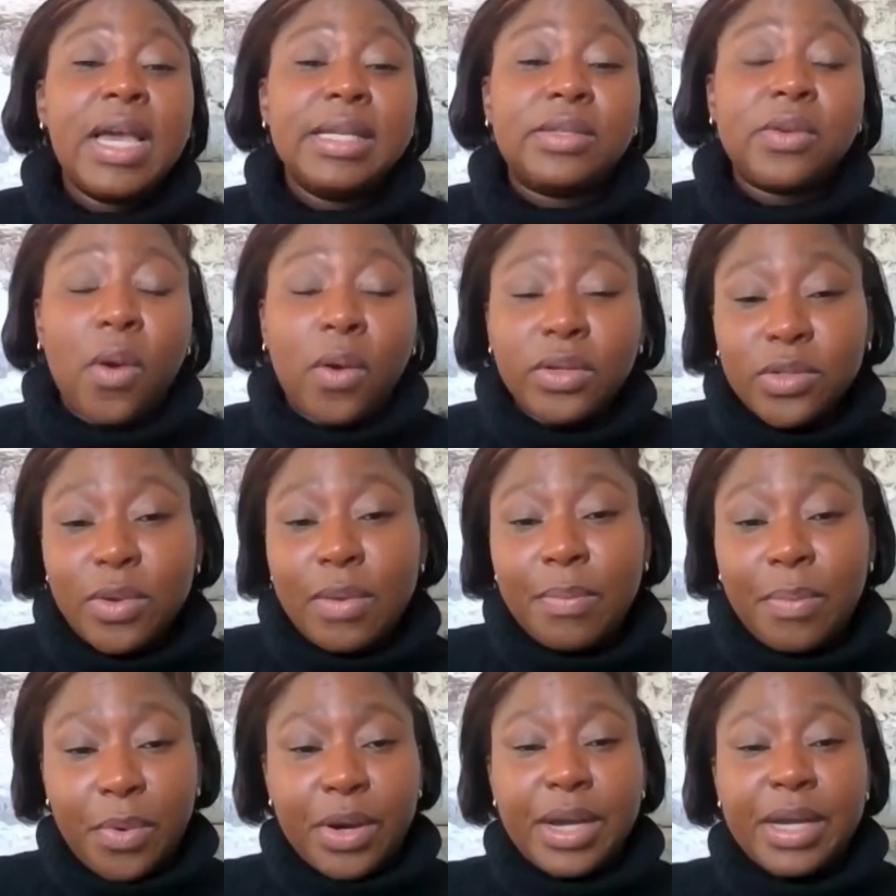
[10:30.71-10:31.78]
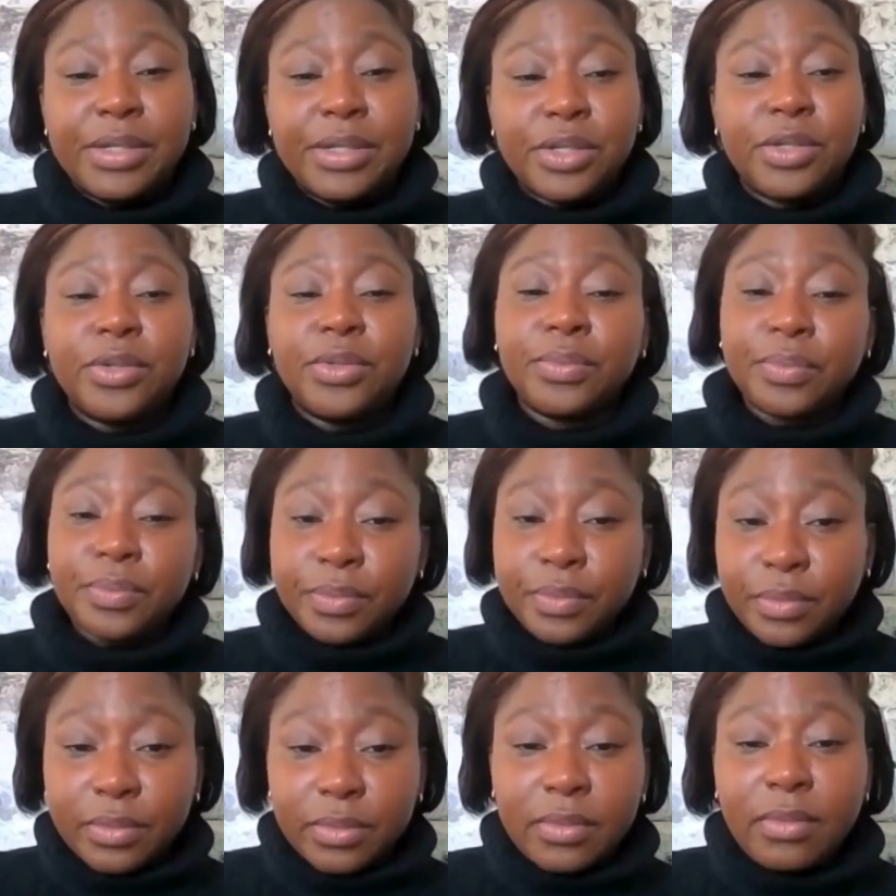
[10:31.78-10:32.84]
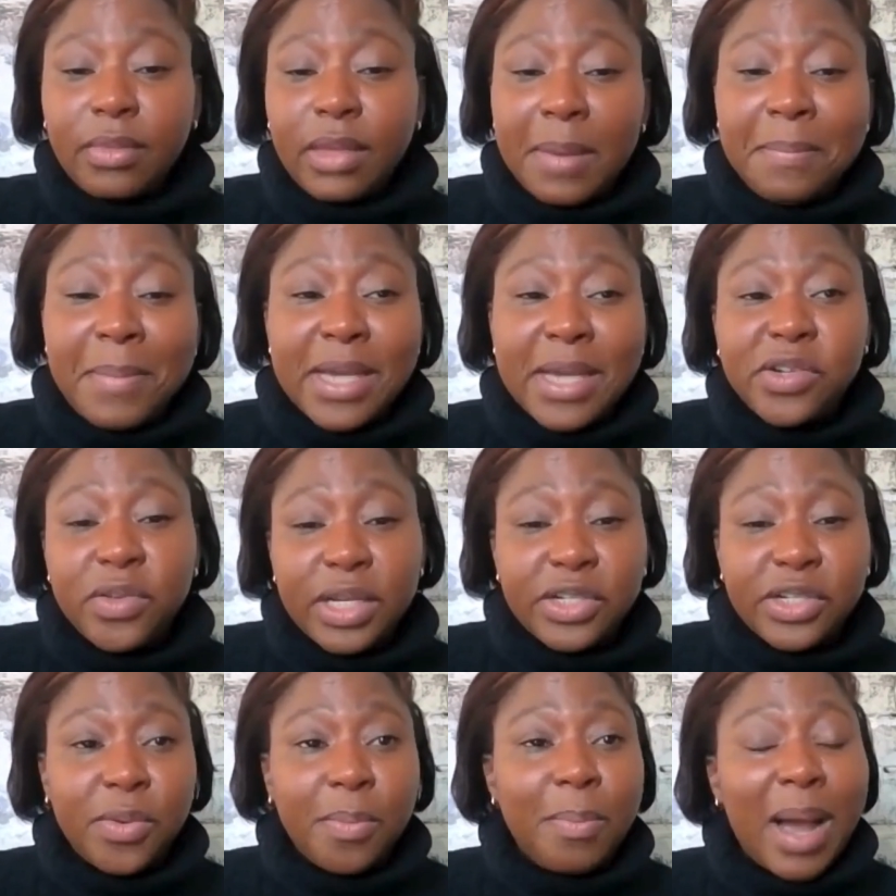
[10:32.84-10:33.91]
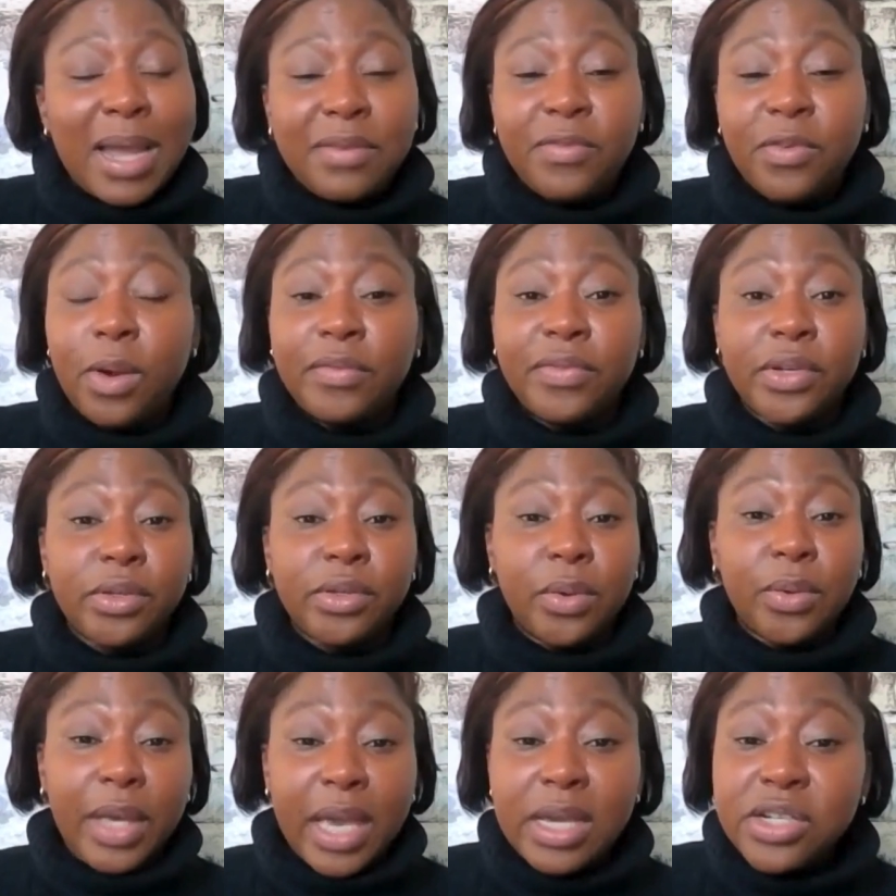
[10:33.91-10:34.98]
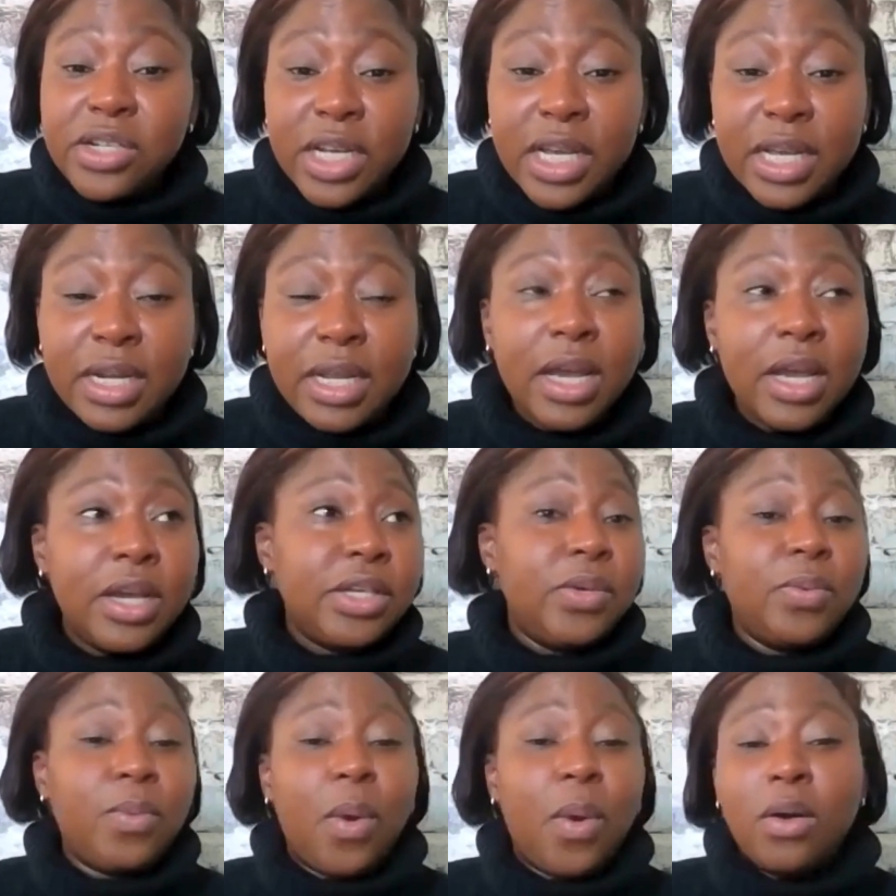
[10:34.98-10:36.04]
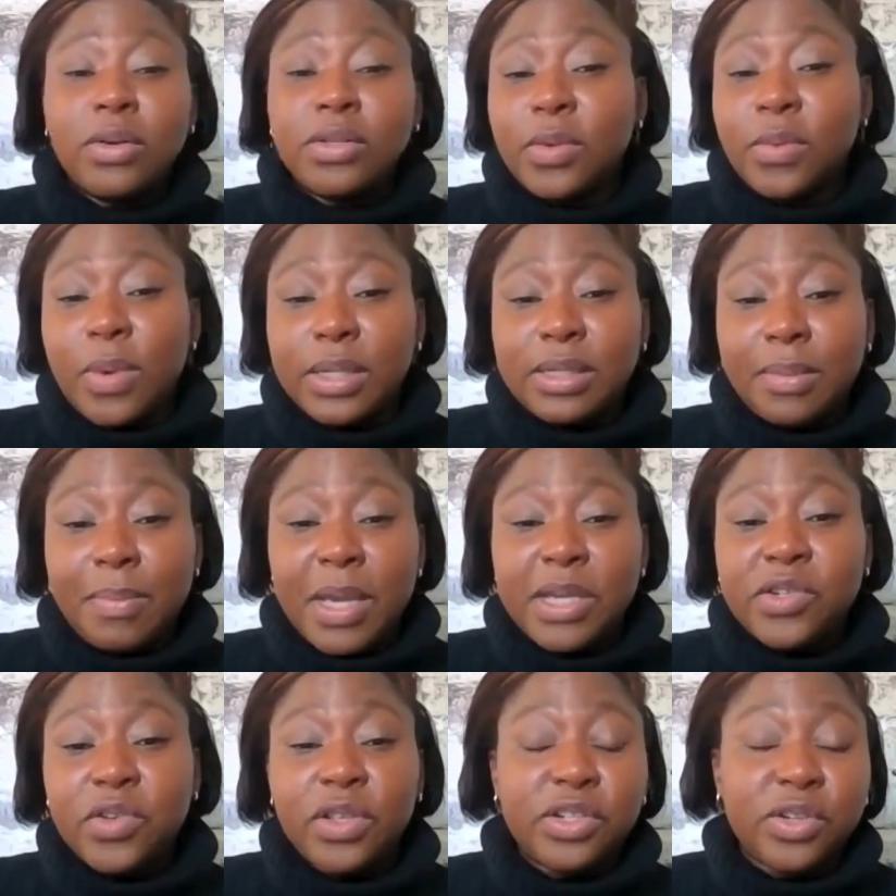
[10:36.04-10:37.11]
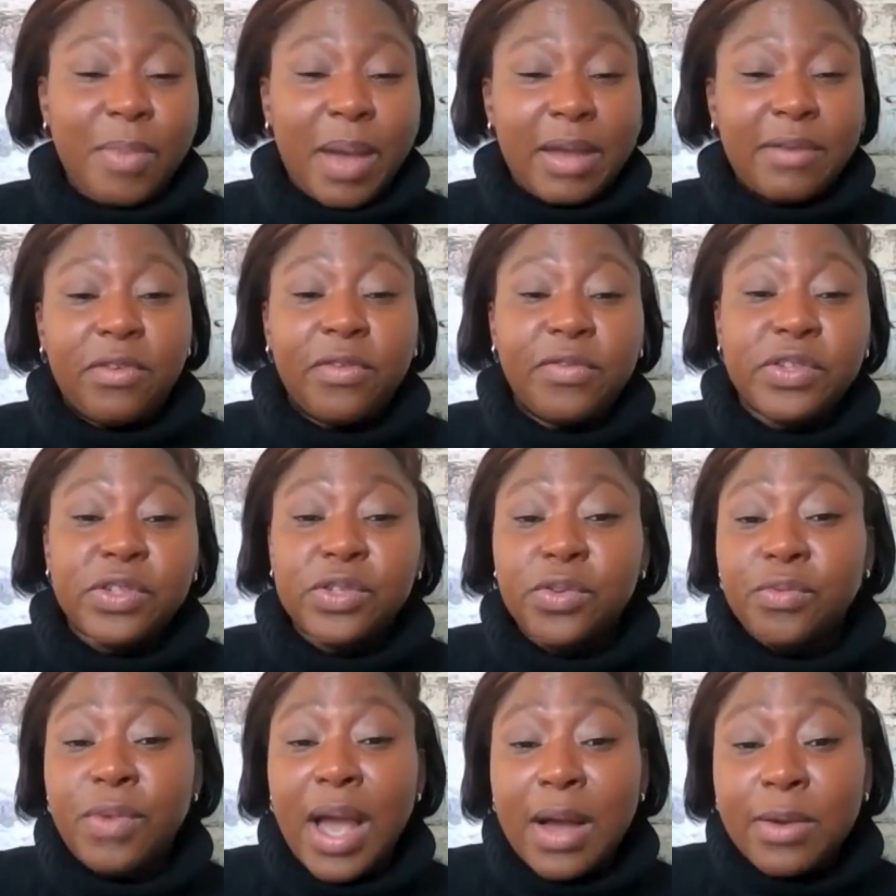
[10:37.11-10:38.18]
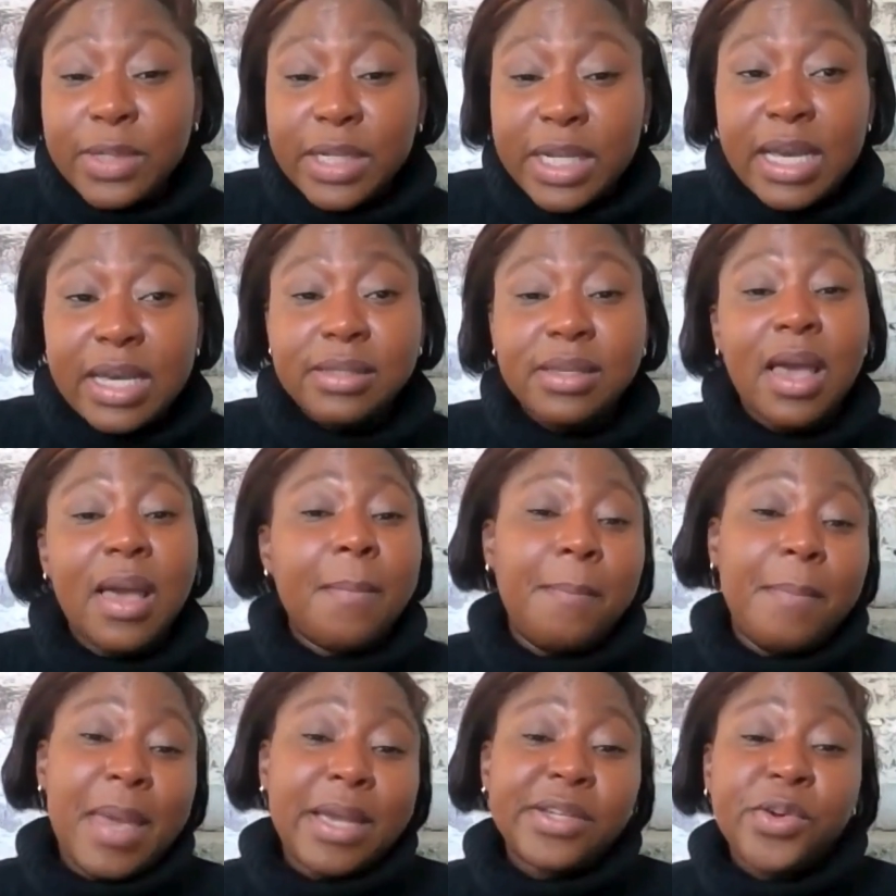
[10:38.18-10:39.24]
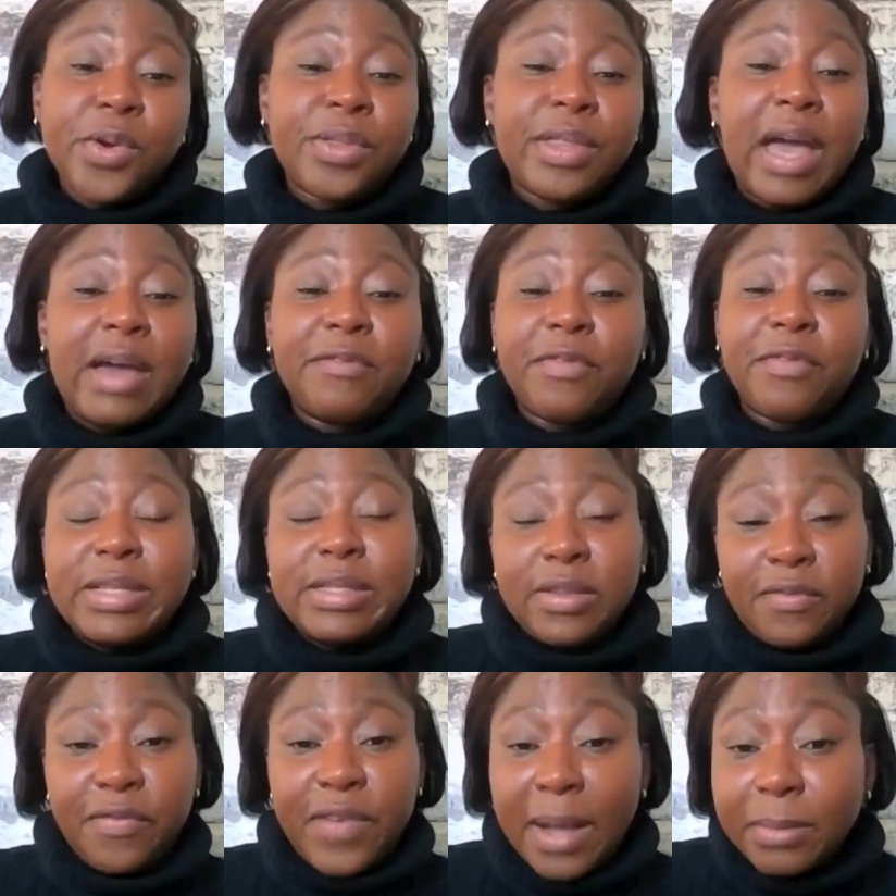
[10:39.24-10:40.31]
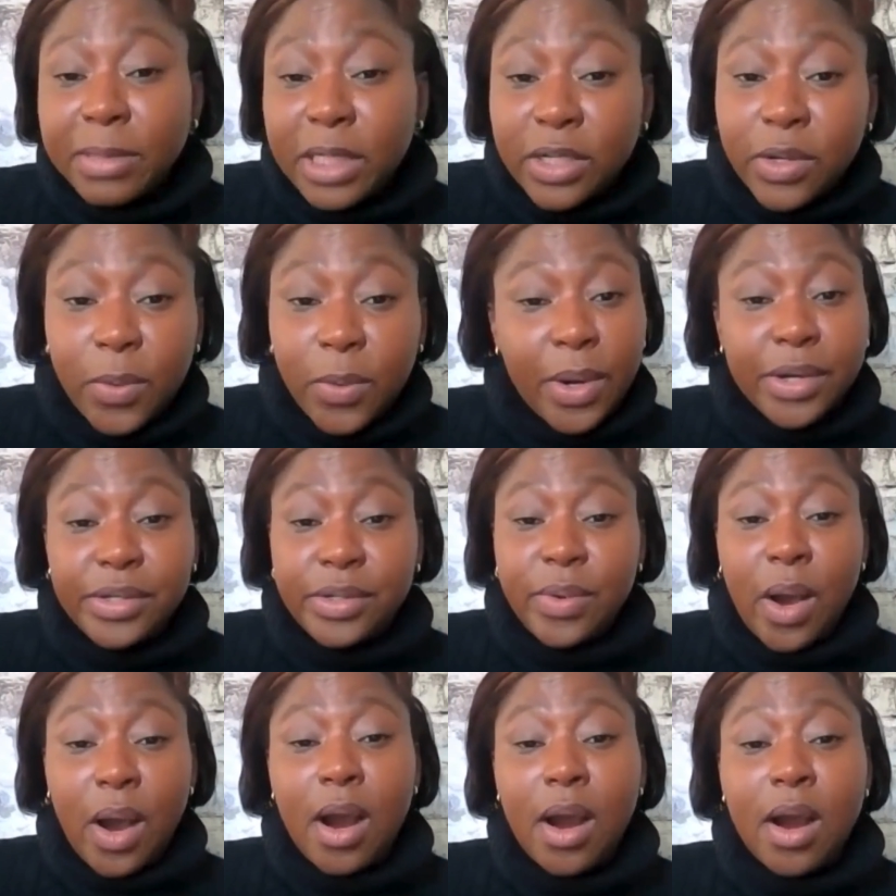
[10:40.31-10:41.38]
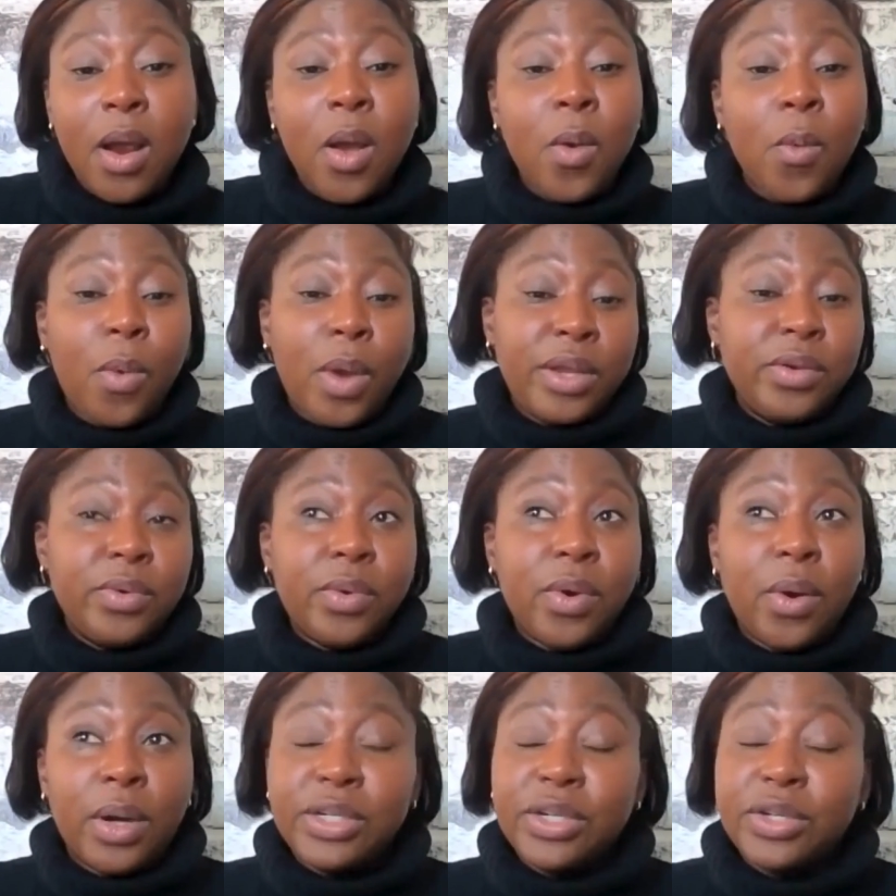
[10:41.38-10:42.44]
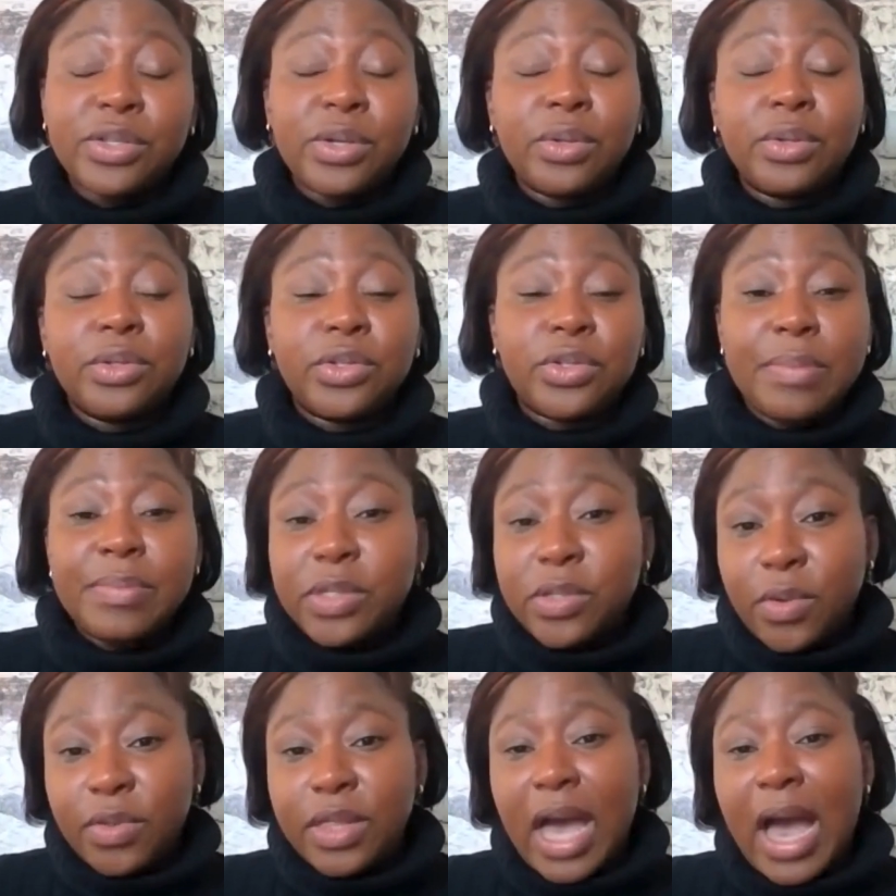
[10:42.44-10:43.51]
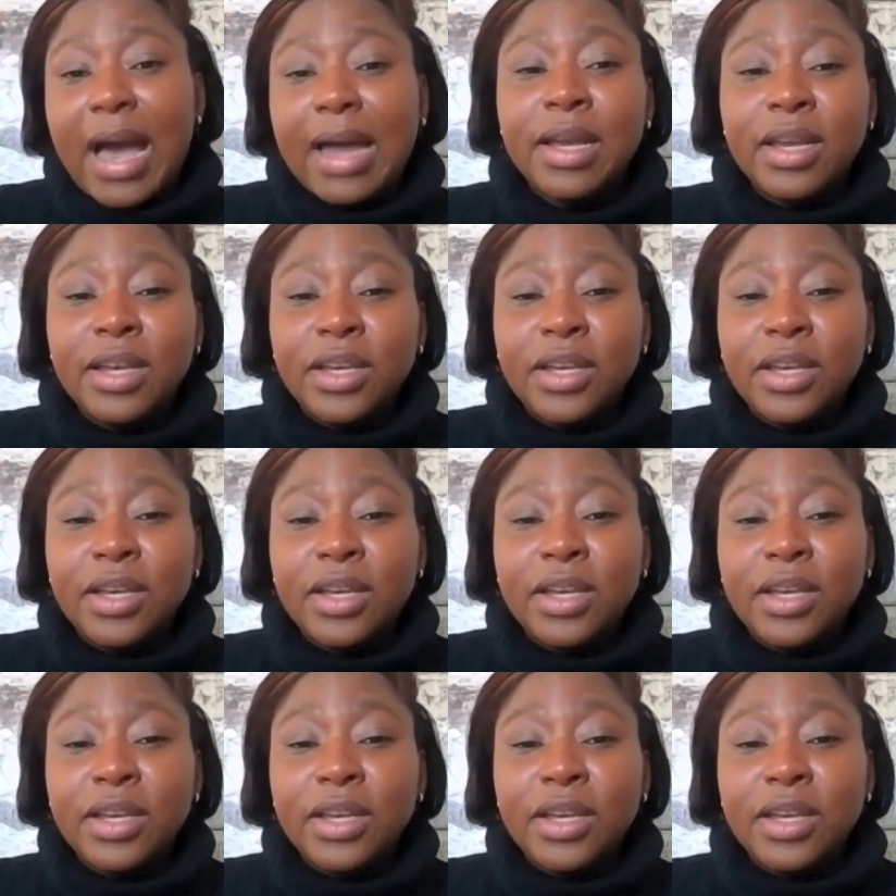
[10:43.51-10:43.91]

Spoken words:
It's also important to make sure that you're mindful of your location. You will also want to make sure that you're mindful of your surroundings. Make sure that friends and family know where you are when you go on your solo trip so that